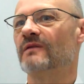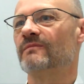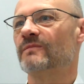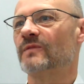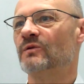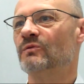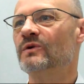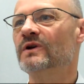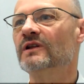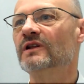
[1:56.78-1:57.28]

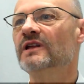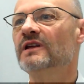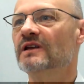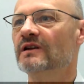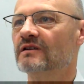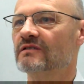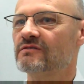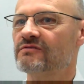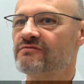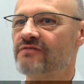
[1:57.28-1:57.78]
really
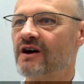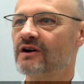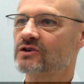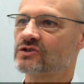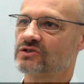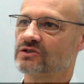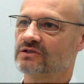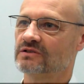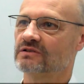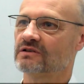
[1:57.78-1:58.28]

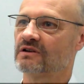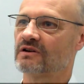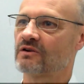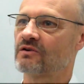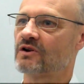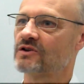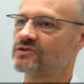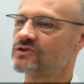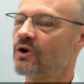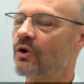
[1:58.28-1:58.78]
function
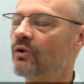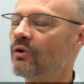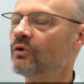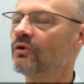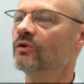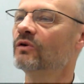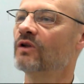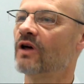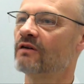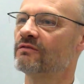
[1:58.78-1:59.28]
across
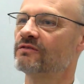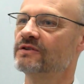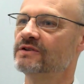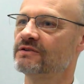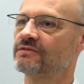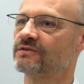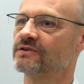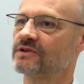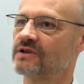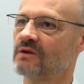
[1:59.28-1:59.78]
all of the
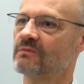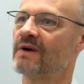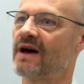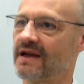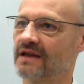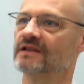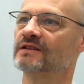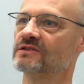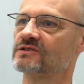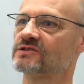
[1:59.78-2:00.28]
different
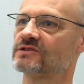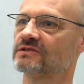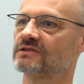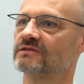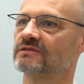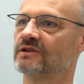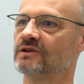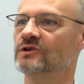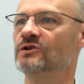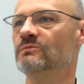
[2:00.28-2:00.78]
domains
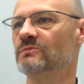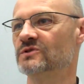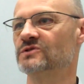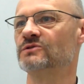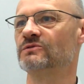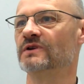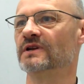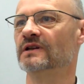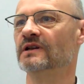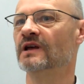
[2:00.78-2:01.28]
that humans are
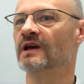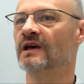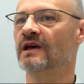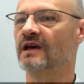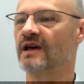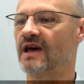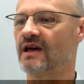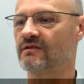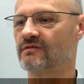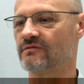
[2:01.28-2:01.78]
in.
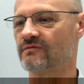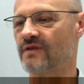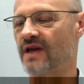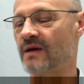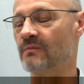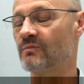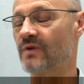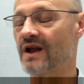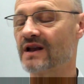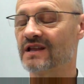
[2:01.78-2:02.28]
And
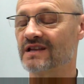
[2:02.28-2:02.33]
mBraining